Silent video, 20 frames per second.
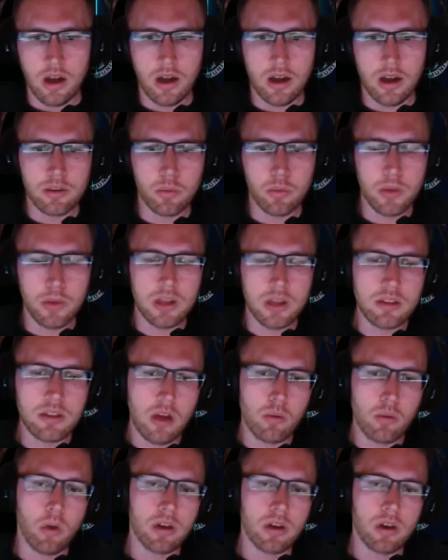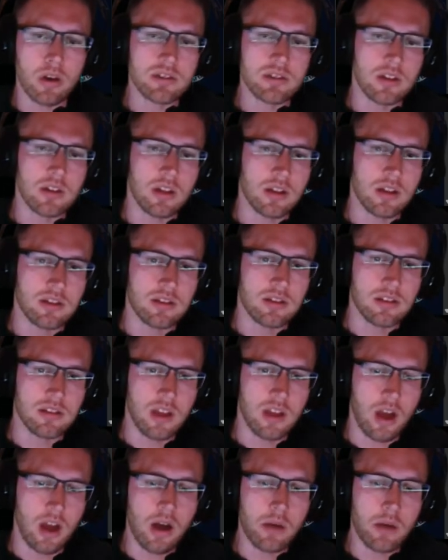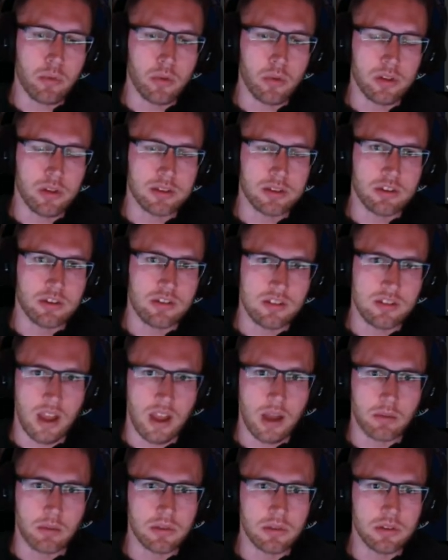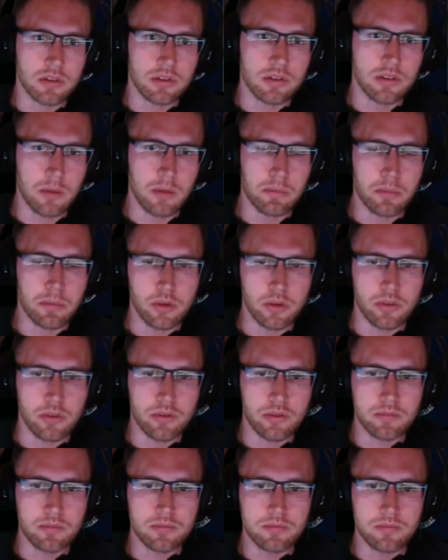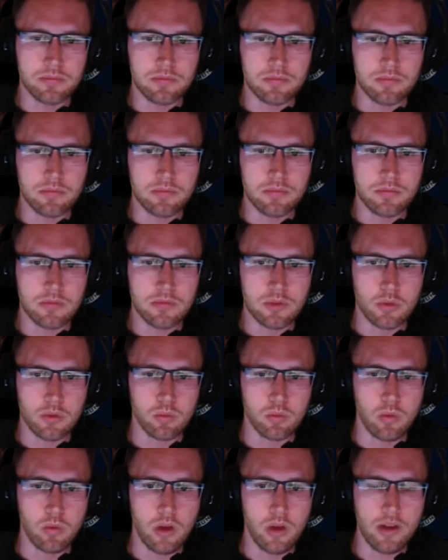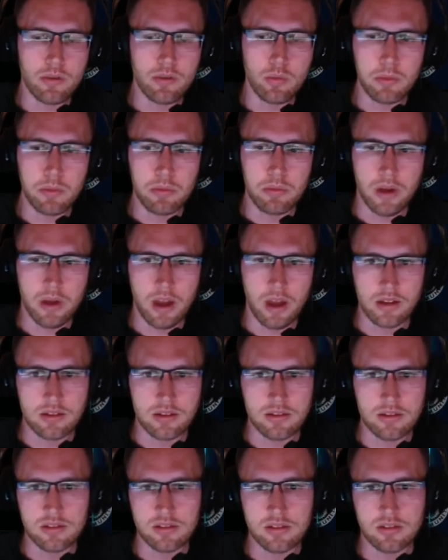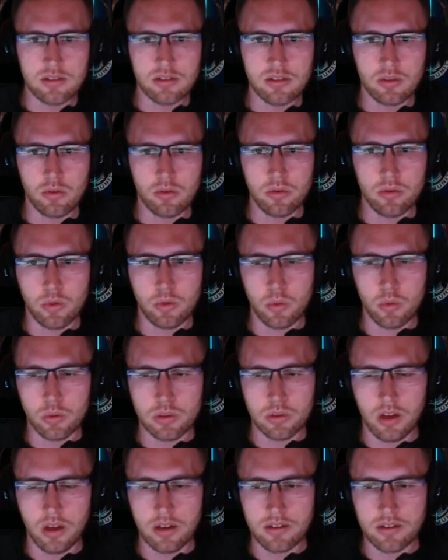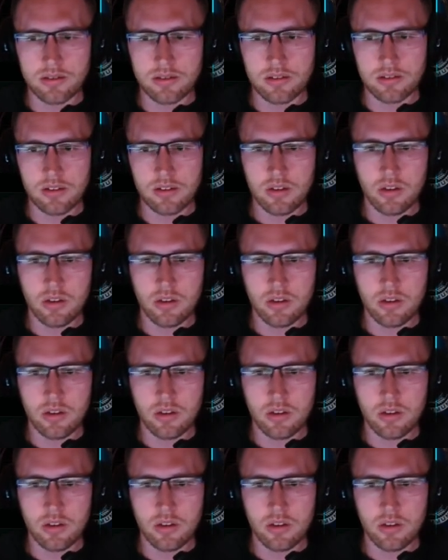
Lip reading: And the way that works is the ARP will intercept the input. So whatever we press on the HOTAS